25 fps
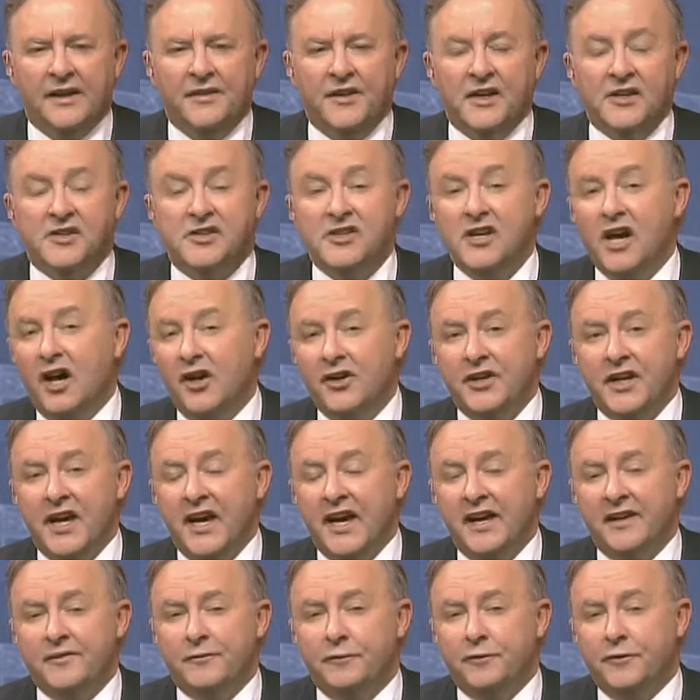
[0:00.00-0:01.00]
There's no
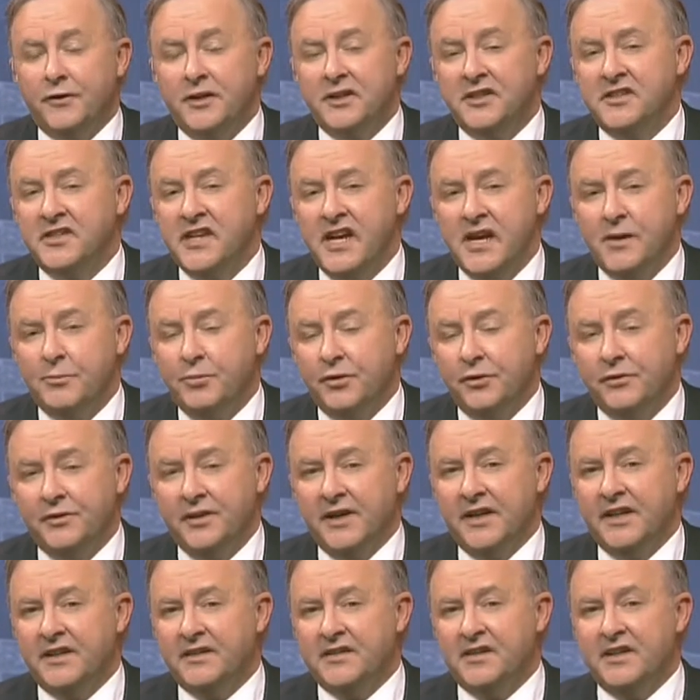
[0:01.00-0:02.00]
doubt, for example,
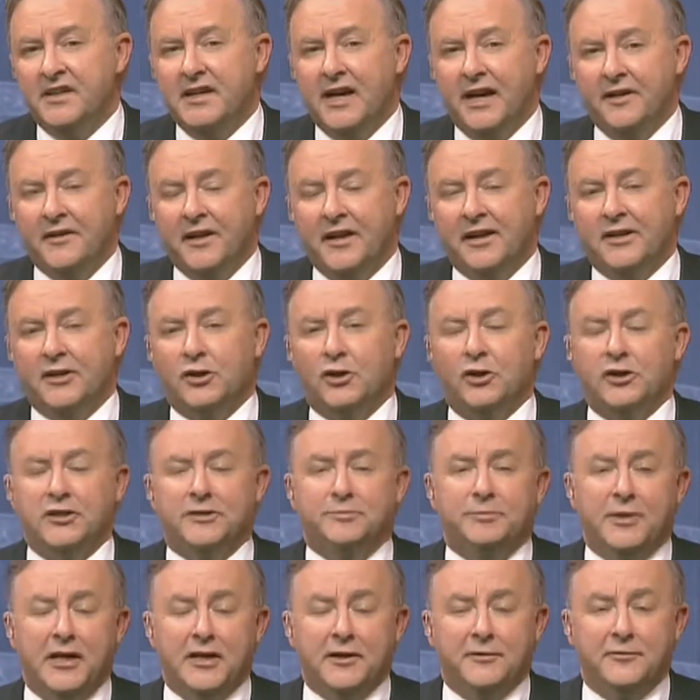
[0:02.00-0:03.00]
there's another
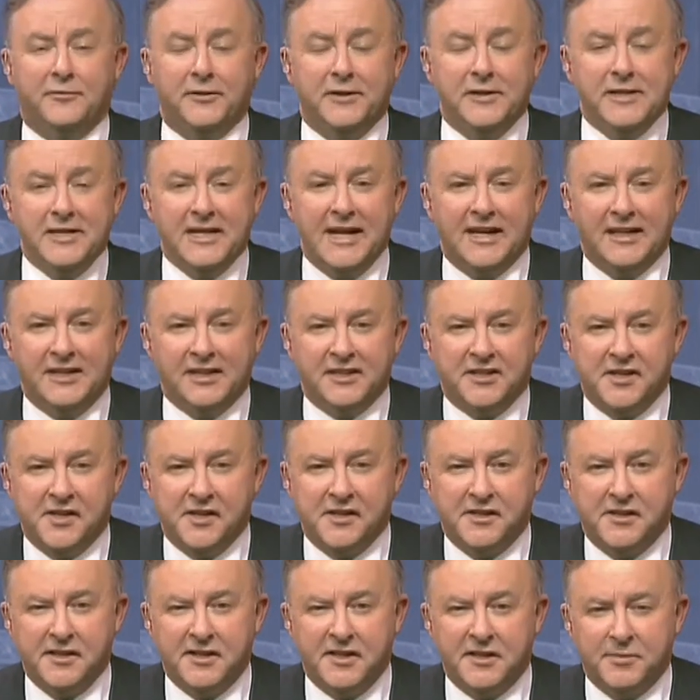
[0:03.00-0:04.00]
cost-benefit
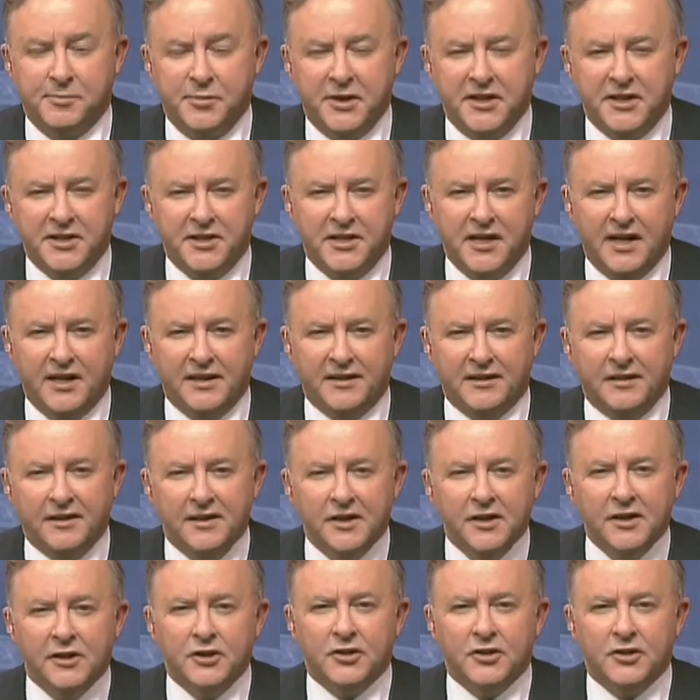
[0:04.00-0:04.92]
analysis that's been done.